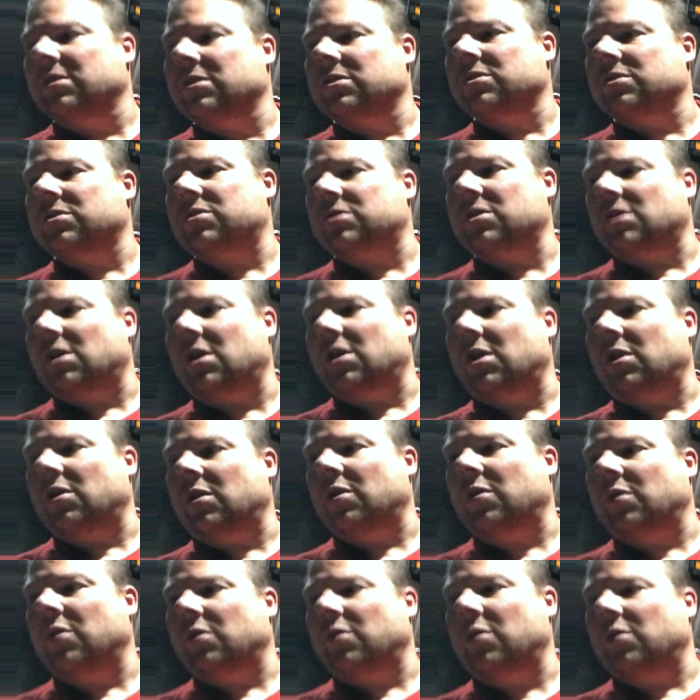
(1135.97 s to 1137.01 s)

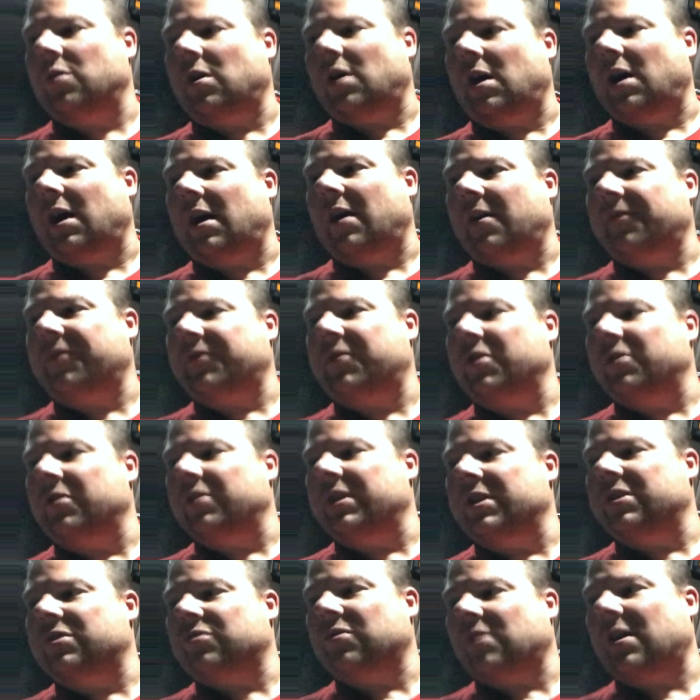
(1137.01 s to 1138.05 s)
So off
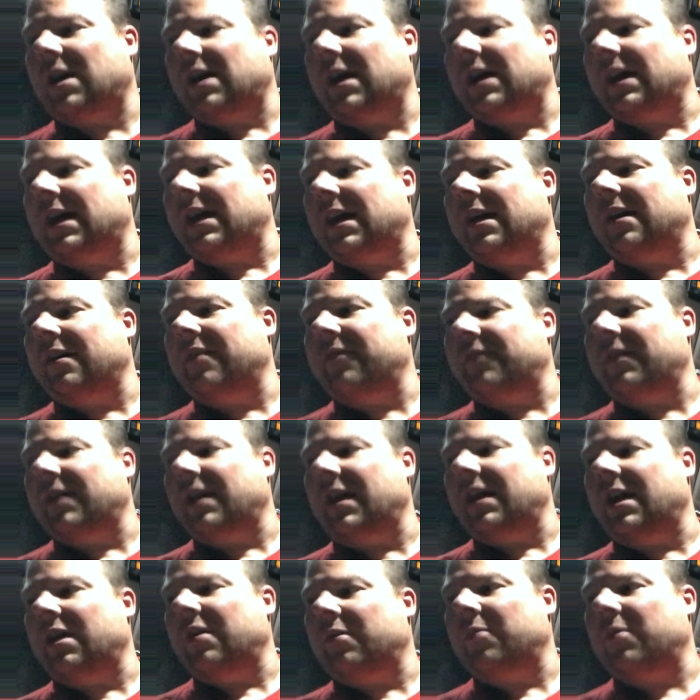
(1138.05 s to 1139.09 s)
duty drive,
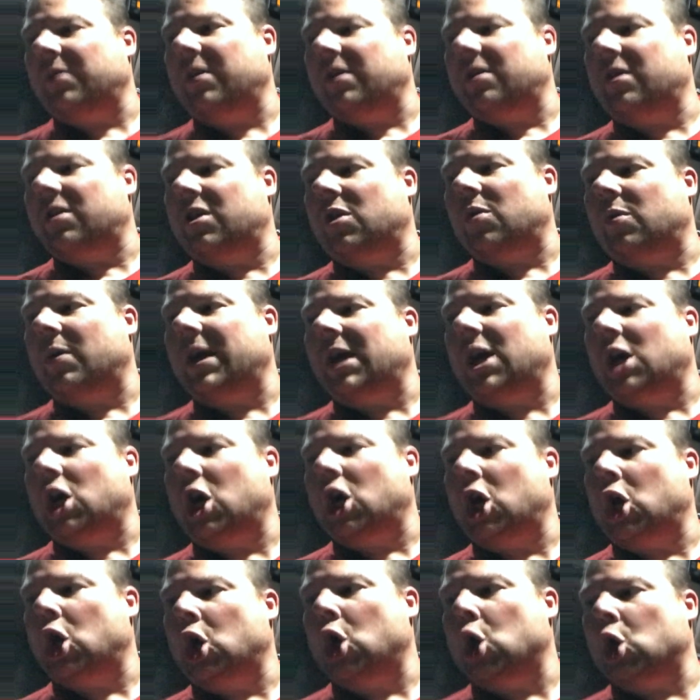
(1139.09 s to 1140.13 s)
and we're going
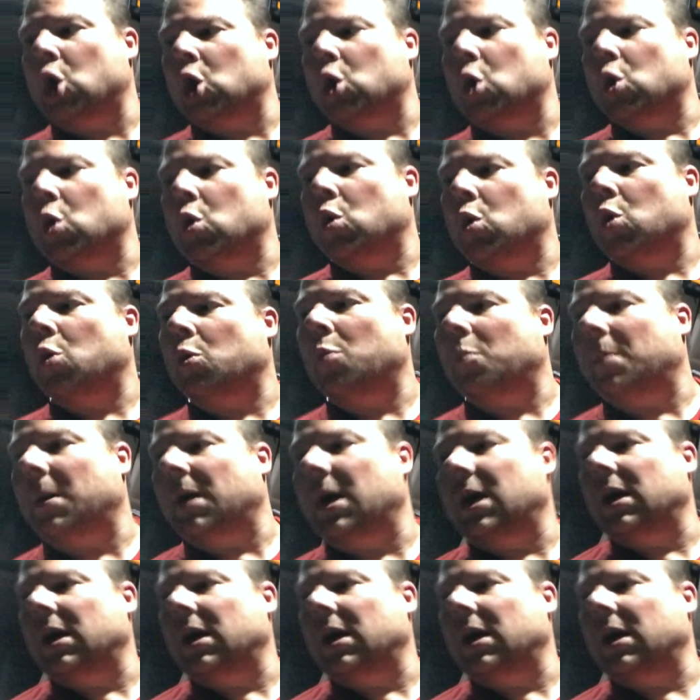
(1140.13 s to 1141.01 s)
home.